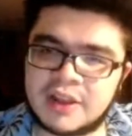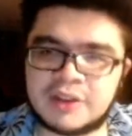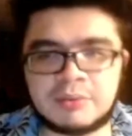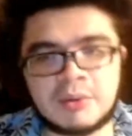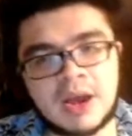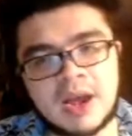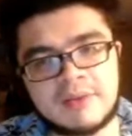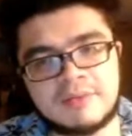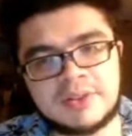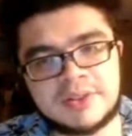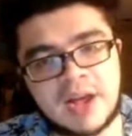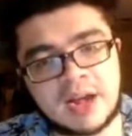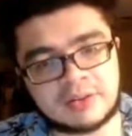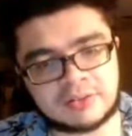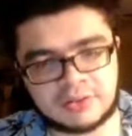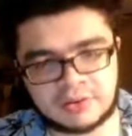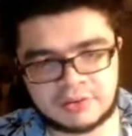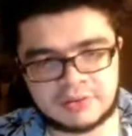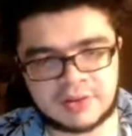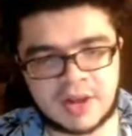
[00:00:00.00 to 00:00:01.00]
That's why I have a
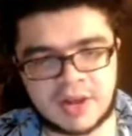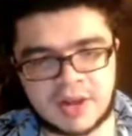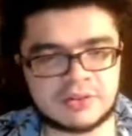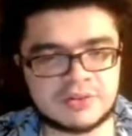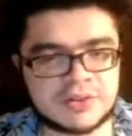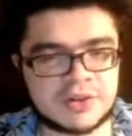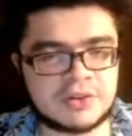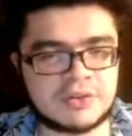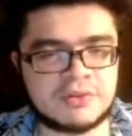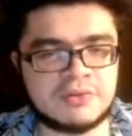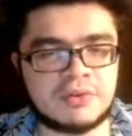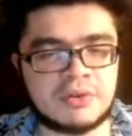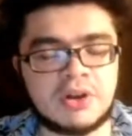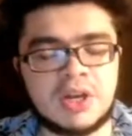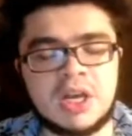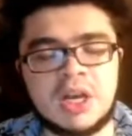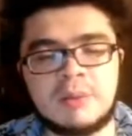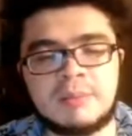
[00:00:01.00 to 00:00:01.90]
doctor. Doctors are cool.